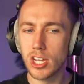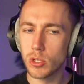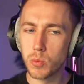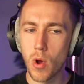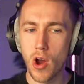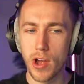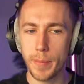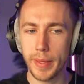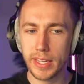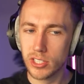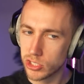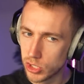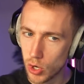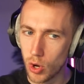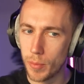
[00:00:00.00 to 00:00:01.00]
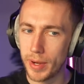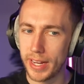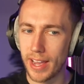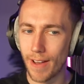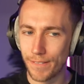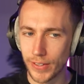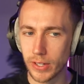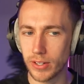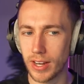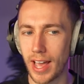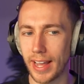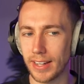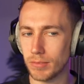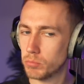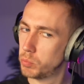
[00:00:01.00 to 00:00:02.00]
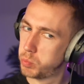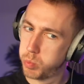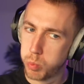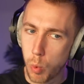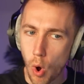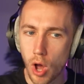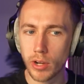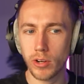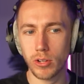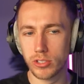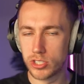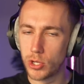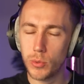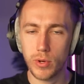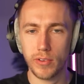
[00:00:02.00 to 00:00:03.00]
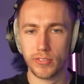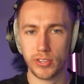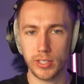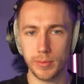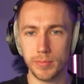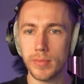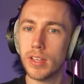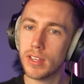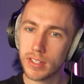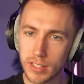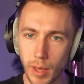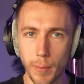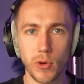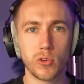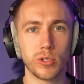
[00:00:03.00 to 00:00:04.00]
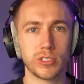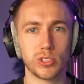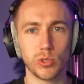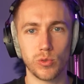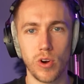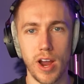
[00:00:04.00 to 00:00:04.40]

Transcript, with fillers: does worry me because normally I feel like one or two of them come across all